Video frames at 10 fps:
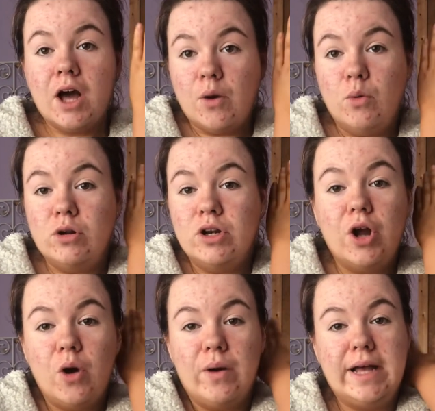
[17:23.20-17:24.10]
I wouldn't
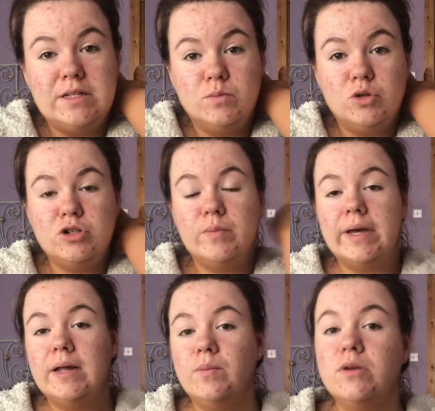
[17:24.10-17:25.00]
go as much on my
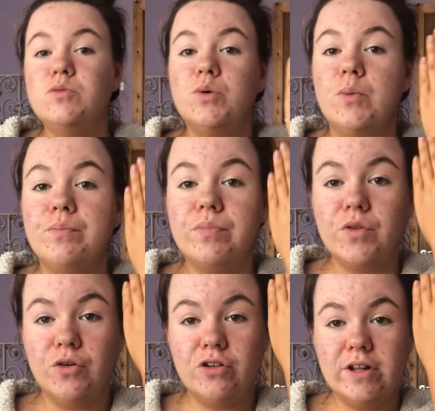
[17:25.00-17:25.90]
elbows. But
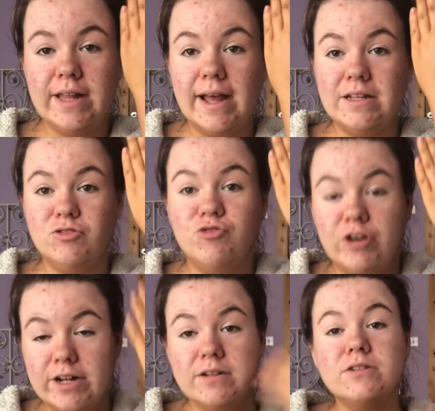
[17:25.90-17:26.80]
other than that, it's a
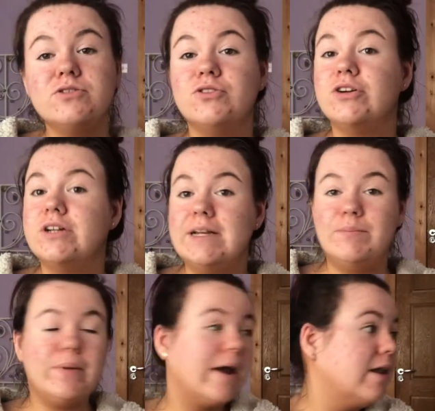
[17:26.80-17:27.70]
really nice colour.
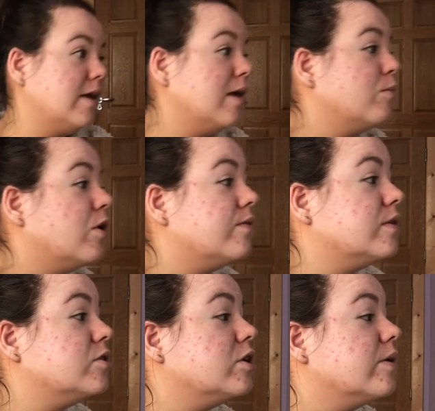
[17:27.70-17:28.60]
It barely came off
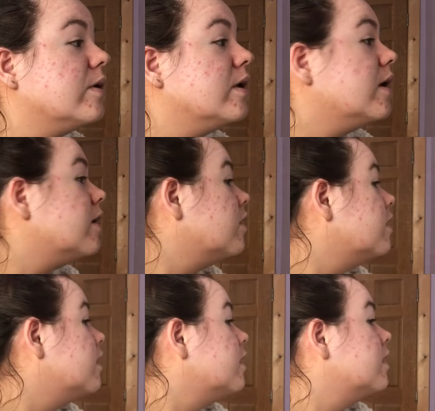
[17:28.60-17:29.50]
in the shower. Like,
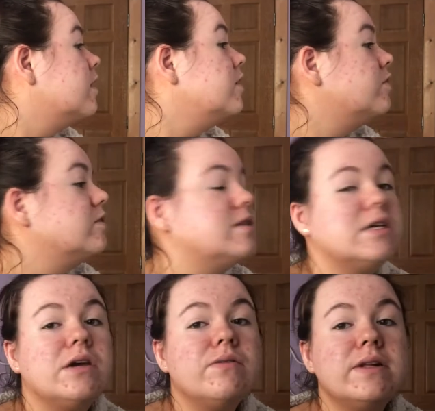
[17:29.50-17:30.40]
you could
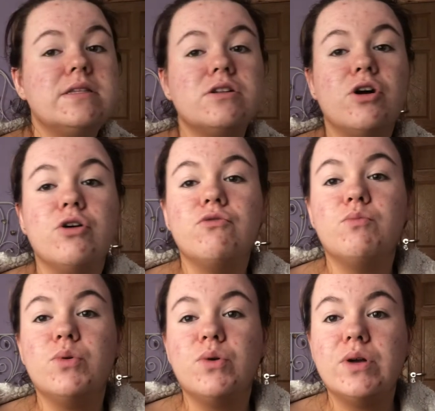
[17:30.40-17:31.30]
see it rinsing off,
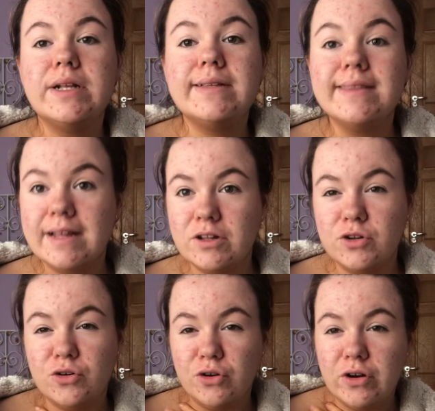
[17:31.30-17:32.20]
but like the
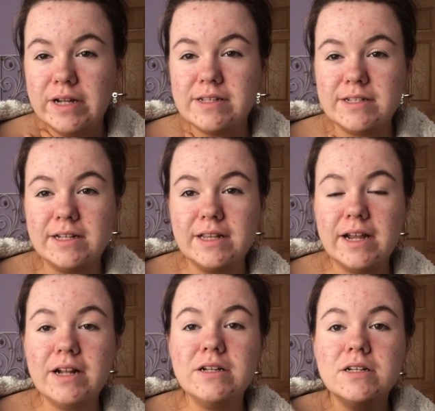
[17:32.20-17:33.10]
colour is still there.